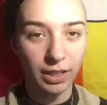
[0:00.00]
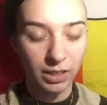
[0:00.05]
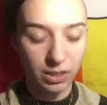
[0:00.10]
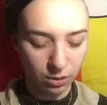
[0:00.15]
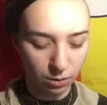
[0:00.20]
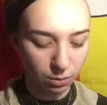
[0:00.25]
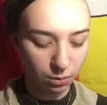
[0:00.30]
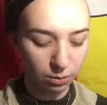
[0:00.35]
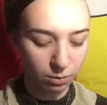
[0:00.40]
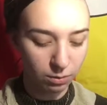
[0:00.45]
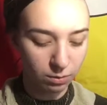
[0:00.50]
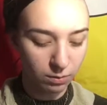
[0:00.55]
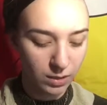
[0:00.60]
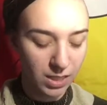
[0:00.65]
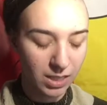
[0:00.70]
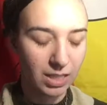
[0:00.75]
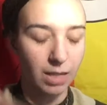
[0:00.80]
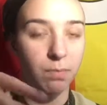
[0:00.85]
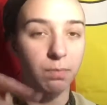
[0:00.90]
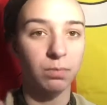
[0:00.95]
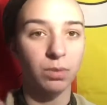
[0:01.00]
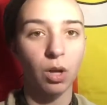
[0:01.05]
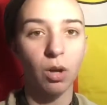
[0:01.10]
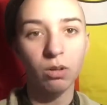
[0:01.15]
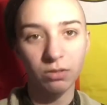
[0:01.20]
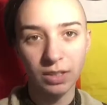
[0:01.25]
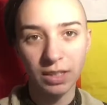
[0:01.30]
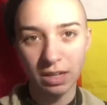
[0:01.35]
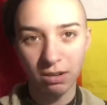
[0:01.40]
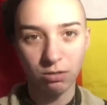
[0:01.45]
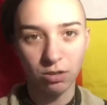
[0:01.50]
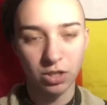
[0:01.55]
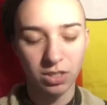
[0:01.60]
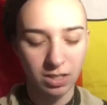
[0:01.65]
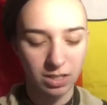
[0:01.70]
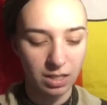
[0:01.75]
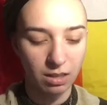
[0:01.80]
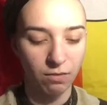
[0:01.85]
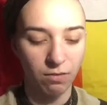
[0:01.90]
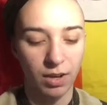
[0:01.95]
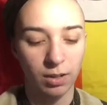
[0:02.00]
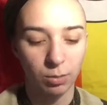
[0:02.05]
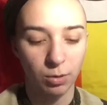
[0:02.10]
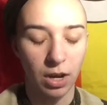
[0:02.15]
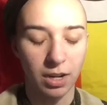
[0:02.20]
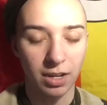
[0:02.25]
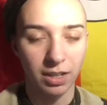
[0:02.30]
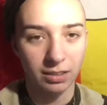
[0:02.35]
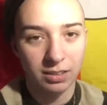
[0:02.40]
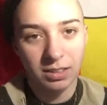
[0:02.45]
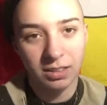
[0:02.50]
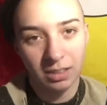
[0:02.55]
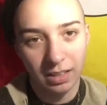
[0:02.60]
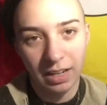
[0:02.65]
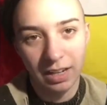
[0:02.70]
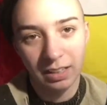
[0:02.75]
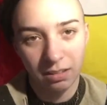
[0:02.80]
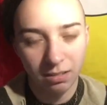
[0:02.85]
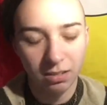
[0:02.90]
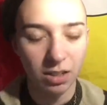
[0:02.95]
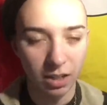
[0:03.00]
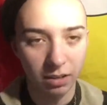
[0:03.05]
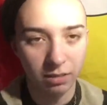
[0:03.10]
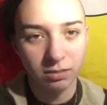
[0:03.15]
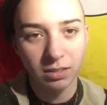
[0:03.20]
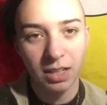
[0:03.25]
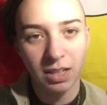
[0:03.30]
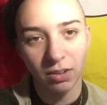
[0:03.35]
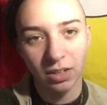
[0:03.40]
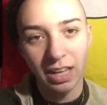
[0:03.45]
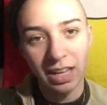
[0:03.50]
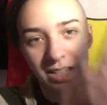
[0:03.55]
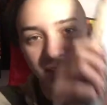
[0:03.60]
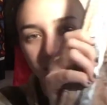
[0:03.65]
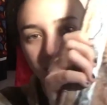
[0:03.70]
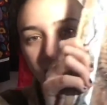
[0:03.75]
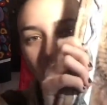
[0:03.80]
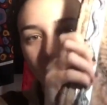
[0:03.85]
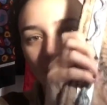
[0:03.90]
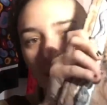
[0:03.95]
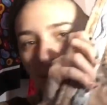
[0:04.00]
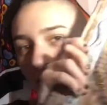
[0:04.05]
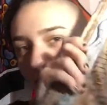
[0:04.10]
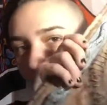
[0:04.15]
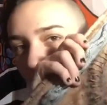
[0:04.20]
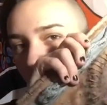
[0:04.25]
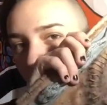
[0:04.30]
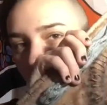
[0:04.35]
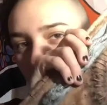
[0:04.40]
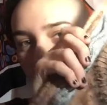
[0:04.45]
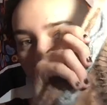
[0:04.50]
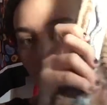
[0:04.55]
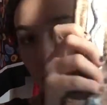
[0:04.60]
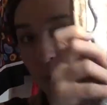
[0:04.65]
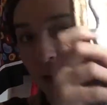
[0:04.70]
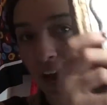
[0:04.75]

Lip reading: to skip the whole video just to see the final product, like, you know, here it is, so you don't have to skip